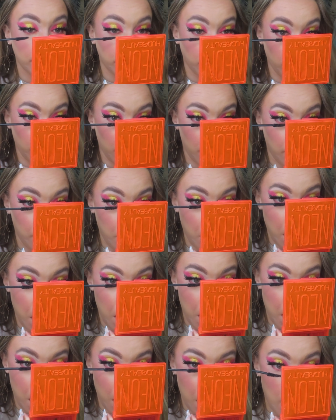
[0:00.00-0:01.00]
for a while.
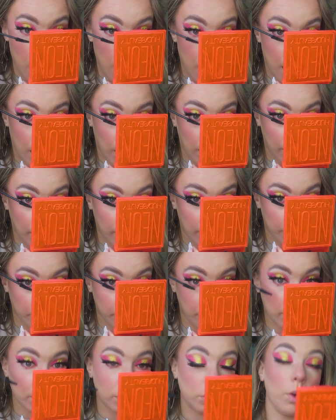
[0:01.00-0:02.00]

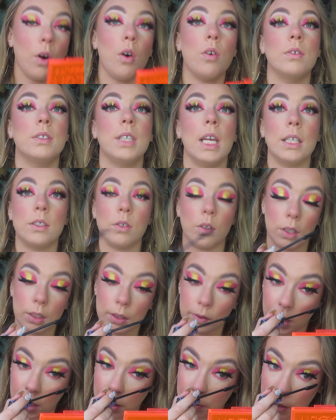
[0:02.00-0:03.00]
I saw it on TikTok as a
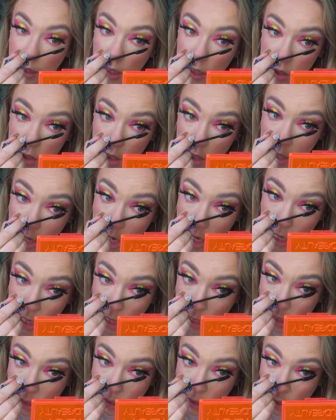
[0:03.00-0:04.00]
recommendation,
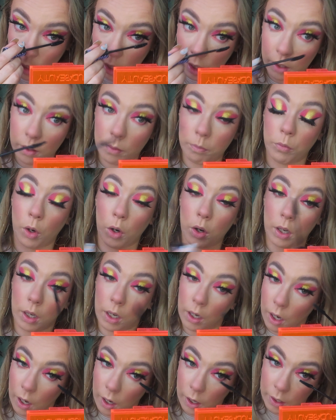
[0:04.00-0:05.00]
and I'm not gonna
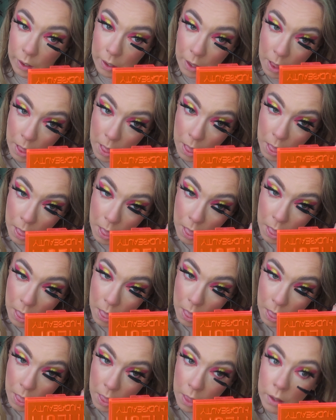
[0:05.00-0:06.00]
lie,
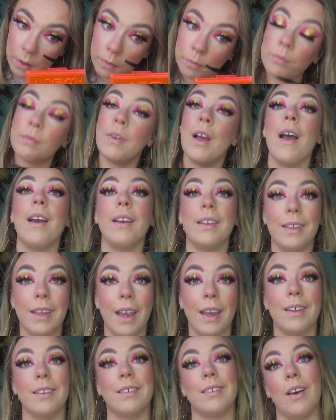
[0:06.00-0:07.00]

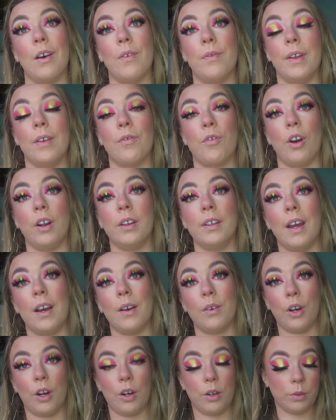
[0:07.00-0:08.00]
get yourself it right now,
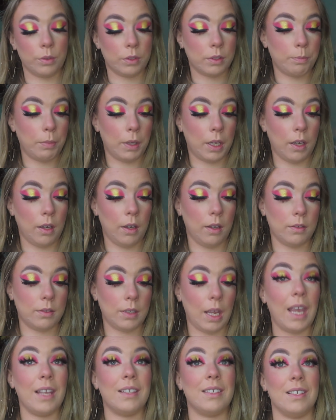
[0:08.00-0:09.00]
girls, because
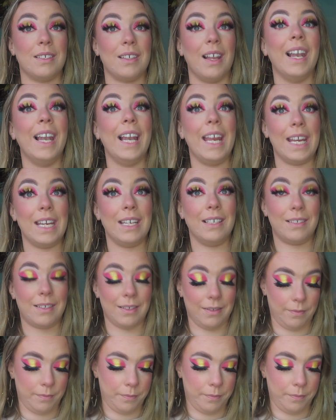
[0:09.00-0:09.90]
it is elite.